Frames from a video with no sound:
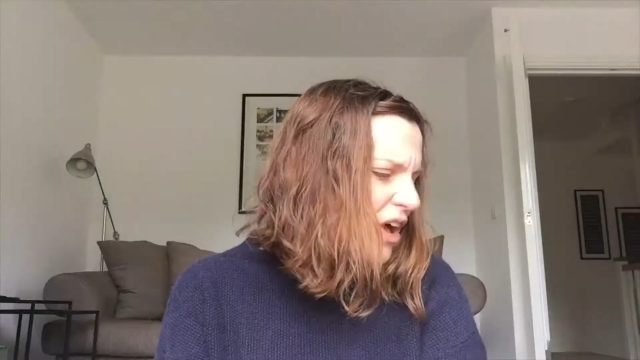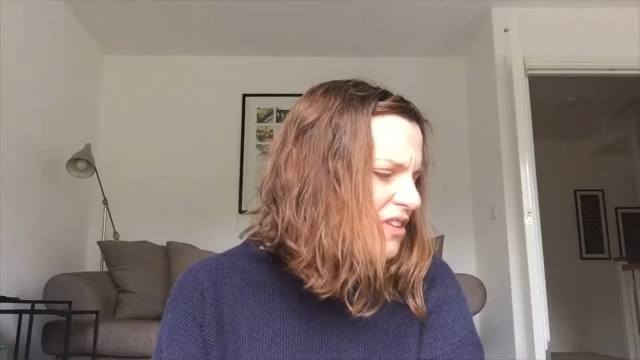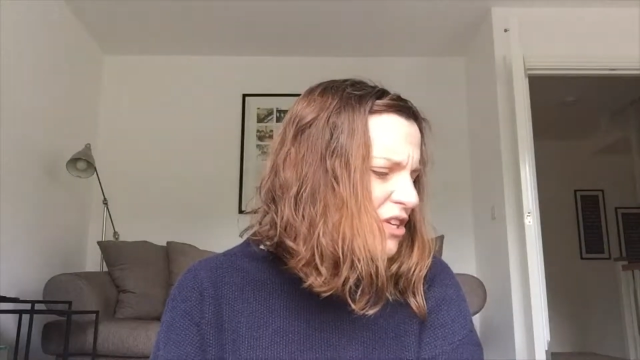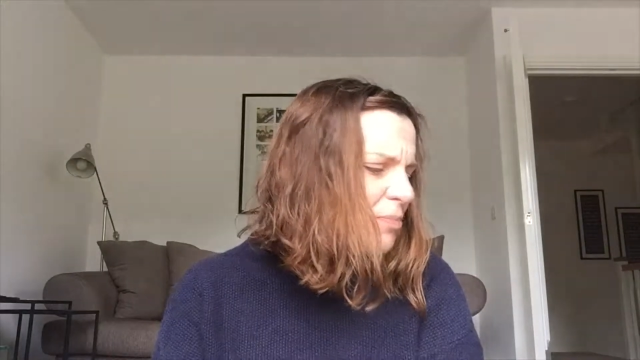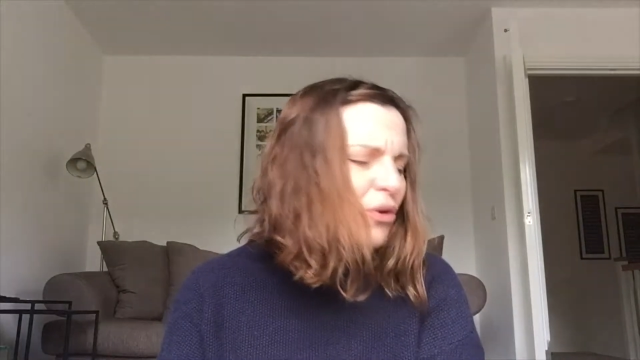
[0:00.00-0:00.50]

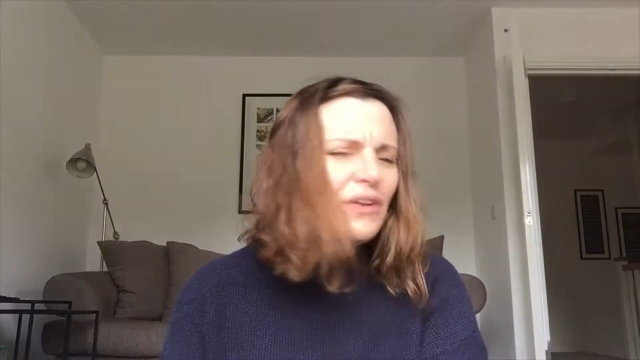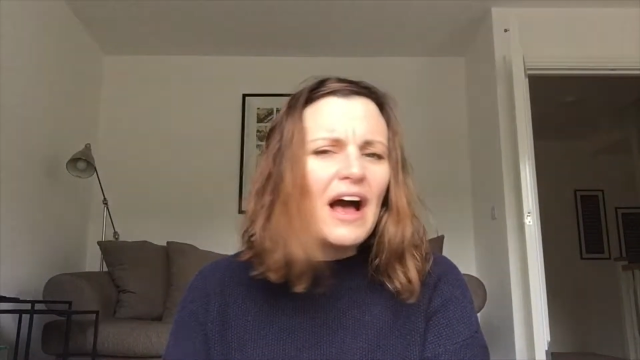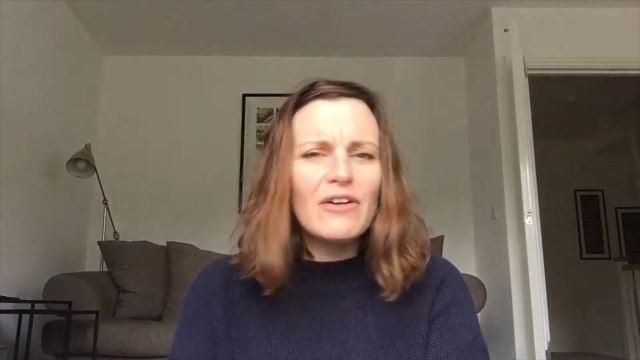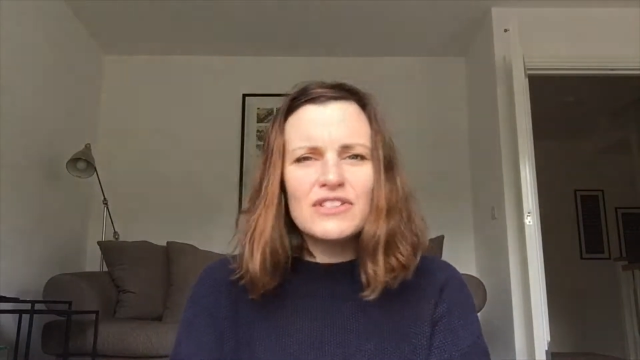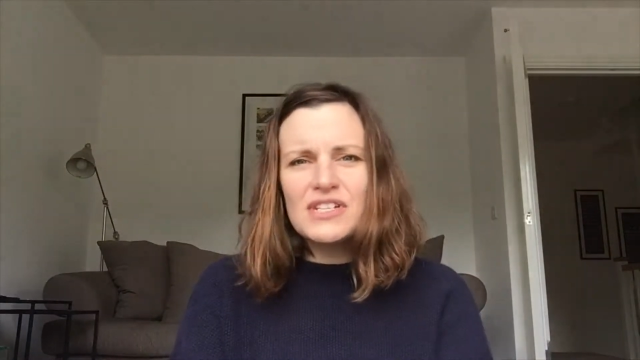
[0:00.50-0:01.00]
also pulled
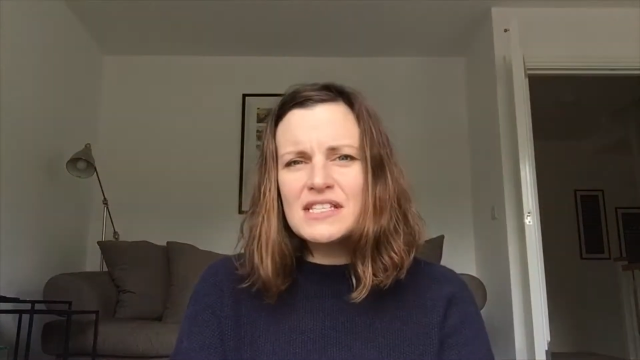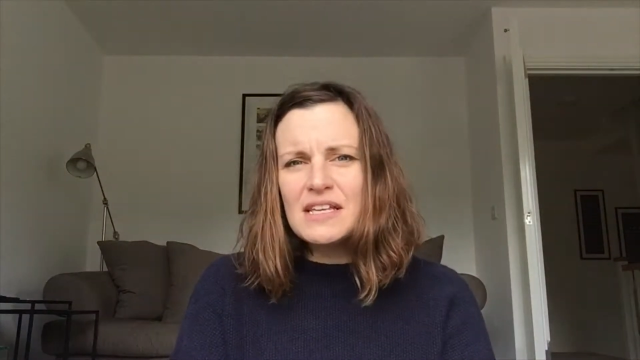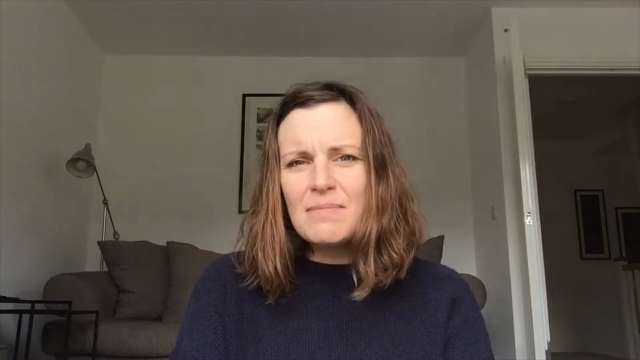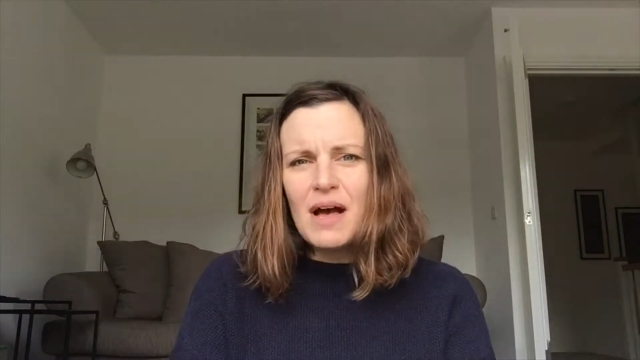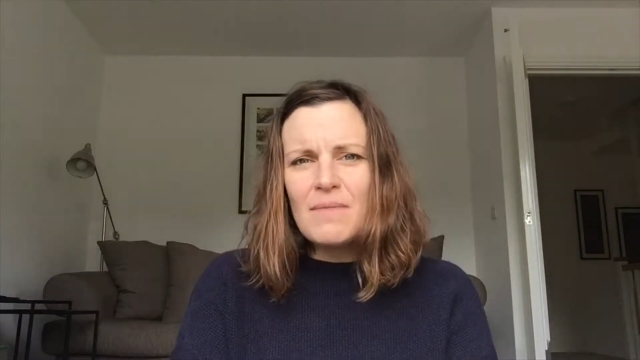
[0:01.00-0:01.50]
out just
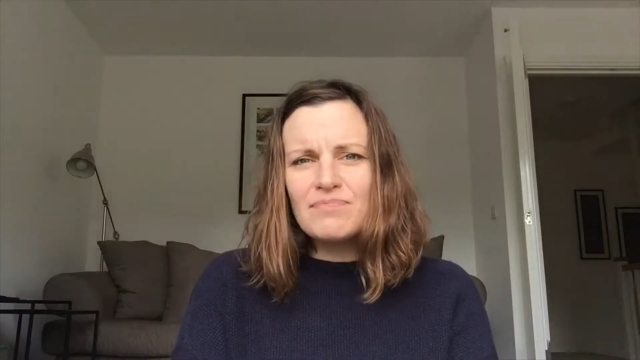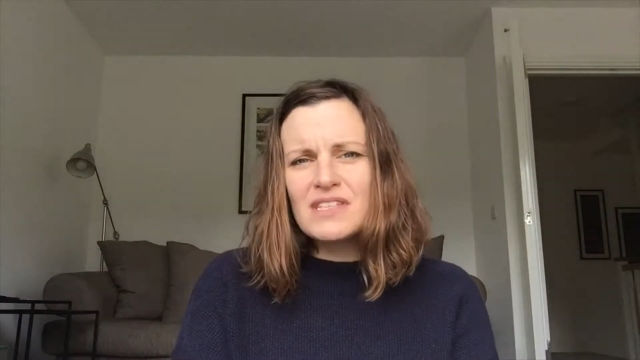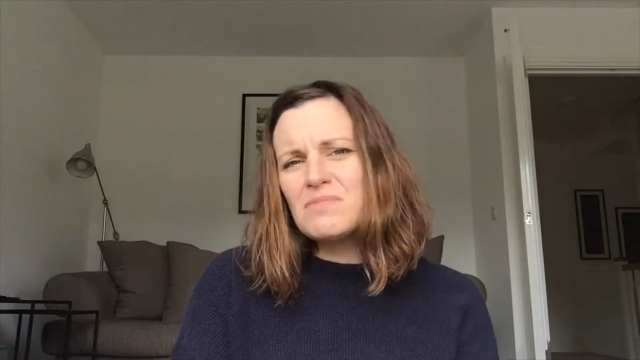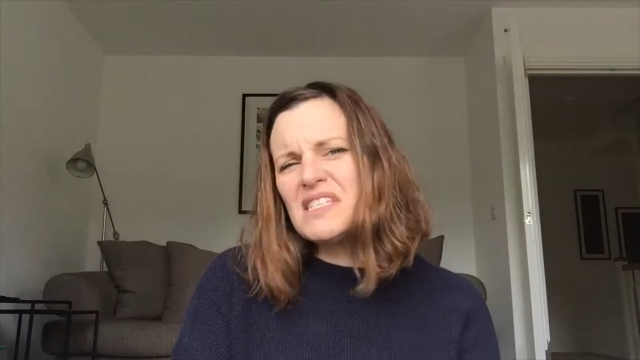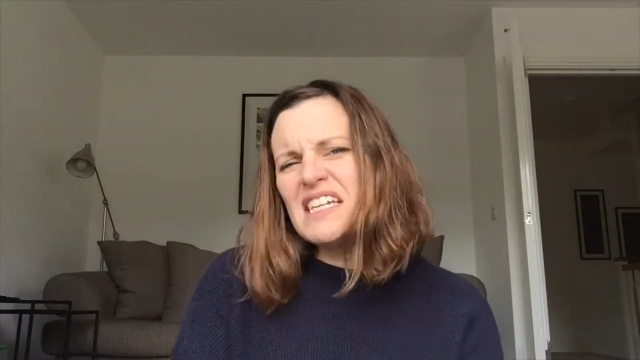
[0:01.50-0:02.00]
some
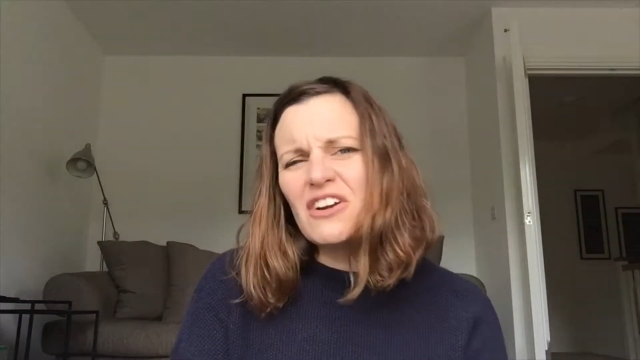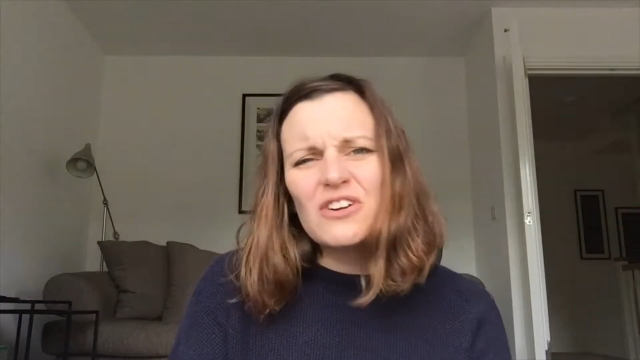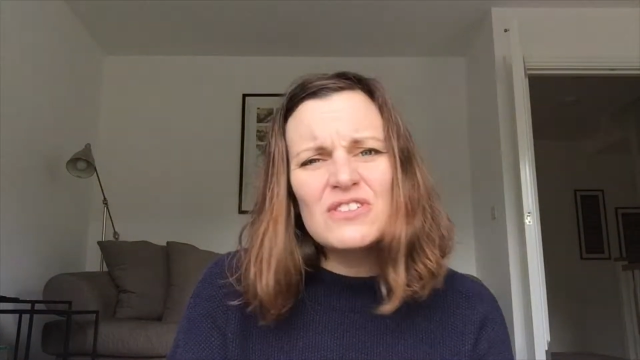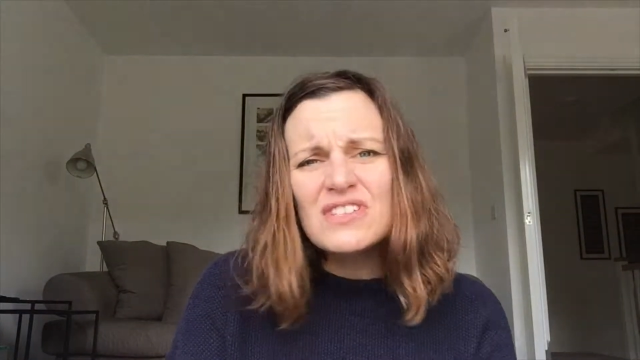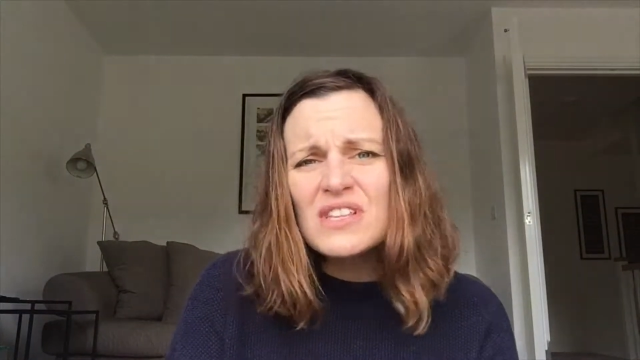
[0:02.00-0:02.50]

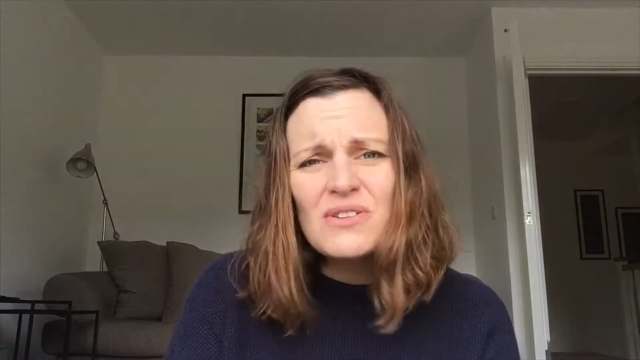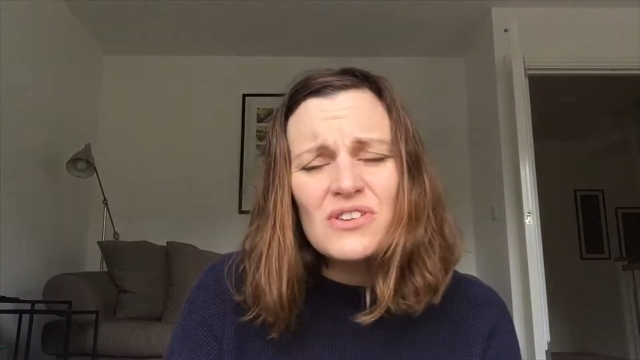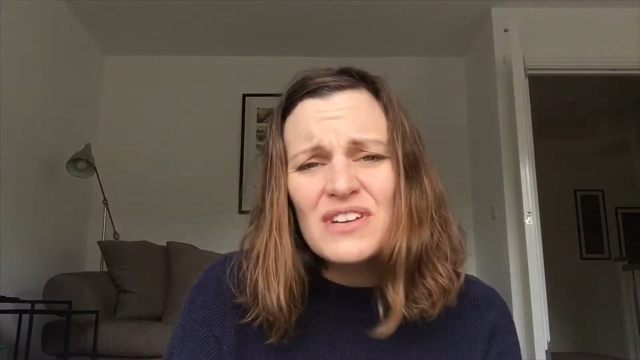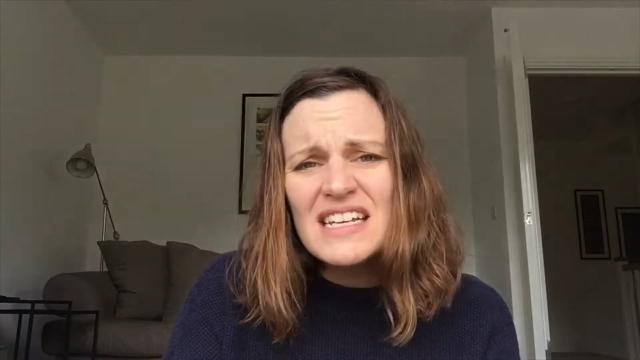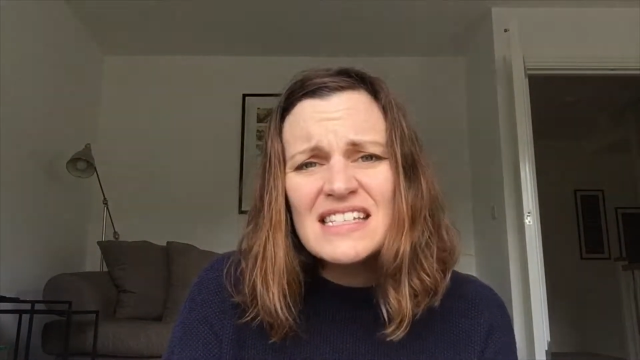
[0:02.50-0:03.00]
stickers. Those
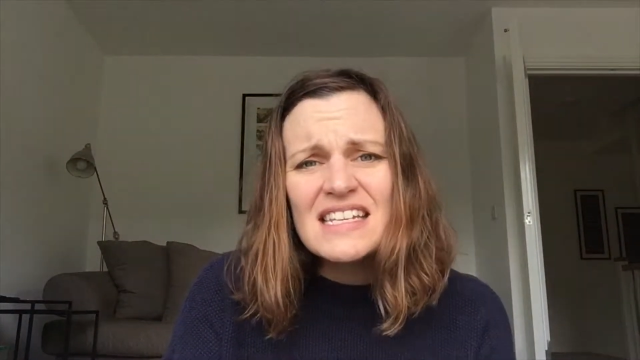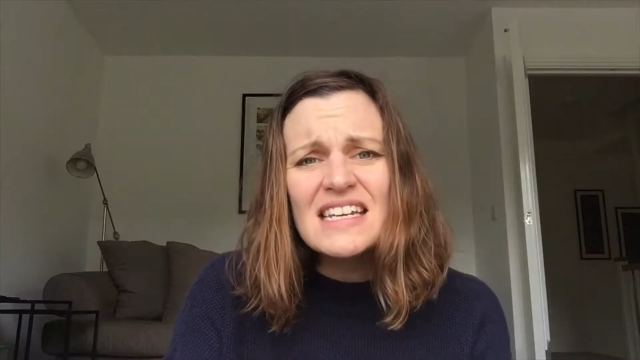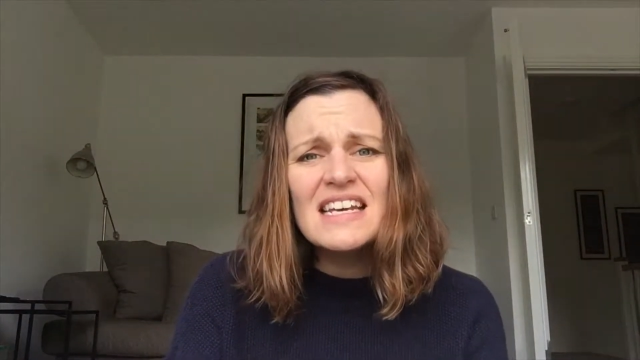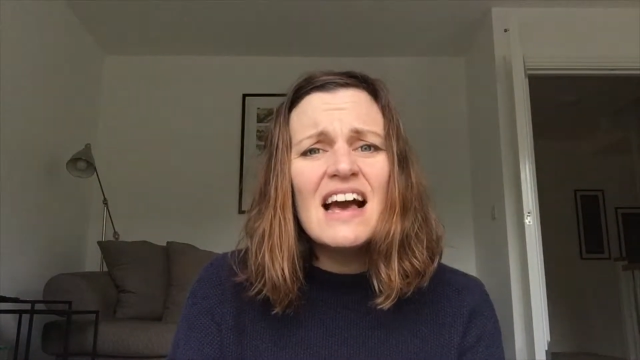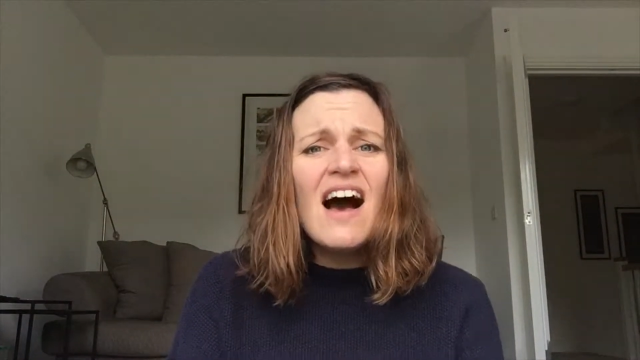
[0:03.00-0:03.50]
are
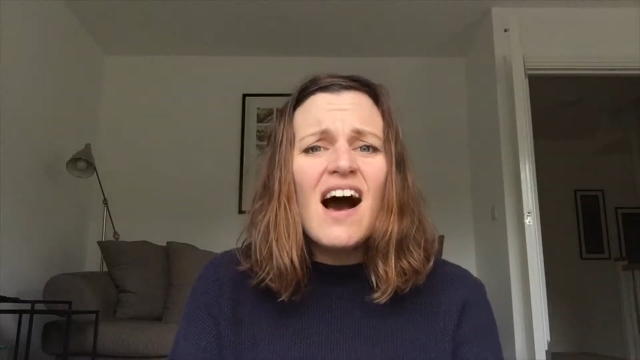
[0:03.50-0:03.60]
easy.